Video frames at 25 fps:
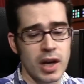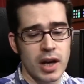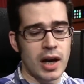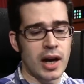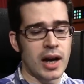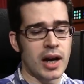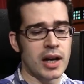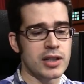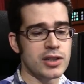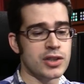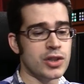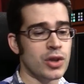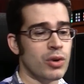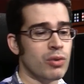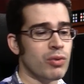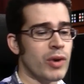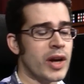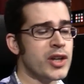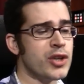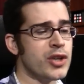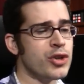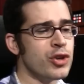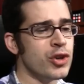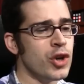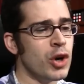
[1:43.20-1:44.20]
FAQ. So
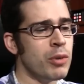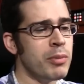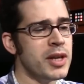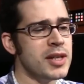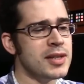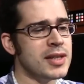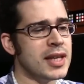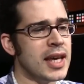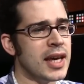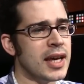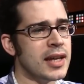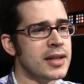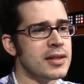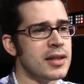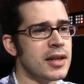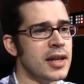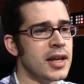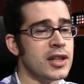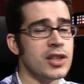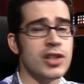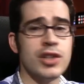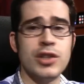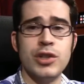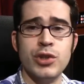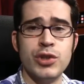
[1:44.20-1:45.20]
registered Gnomies get
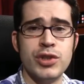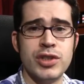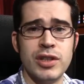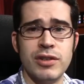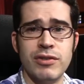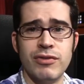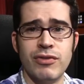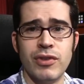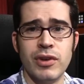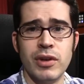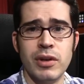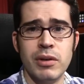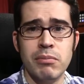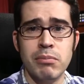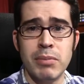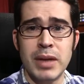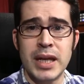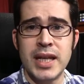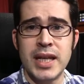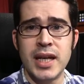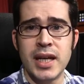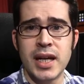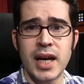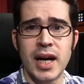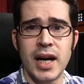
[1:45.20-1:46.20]
exclusive
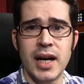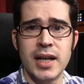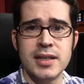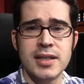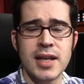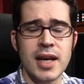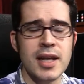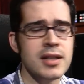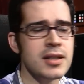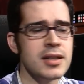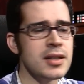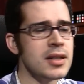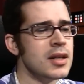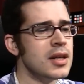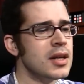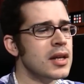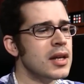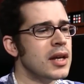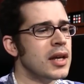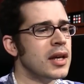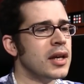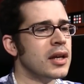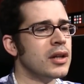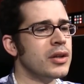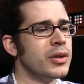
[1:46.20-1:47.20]
media content,
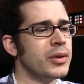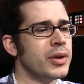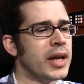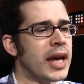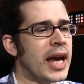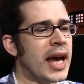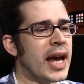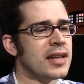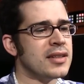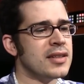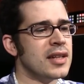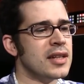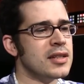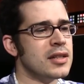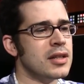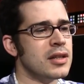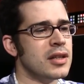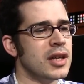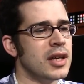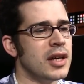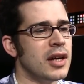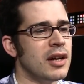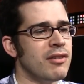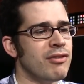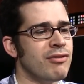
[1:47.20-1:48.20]
including access
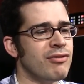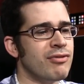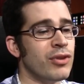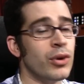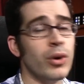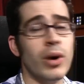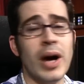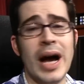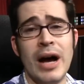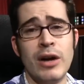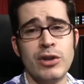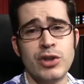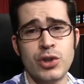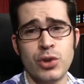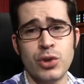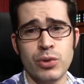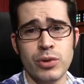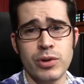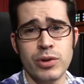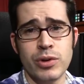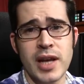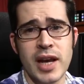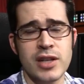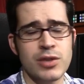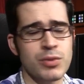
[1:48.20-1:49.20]
to the full house
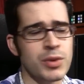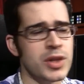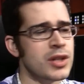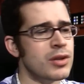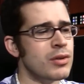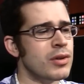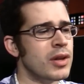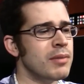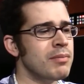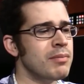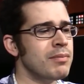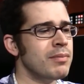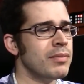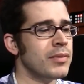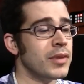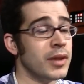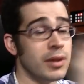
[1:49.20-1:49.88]
tours as we do them,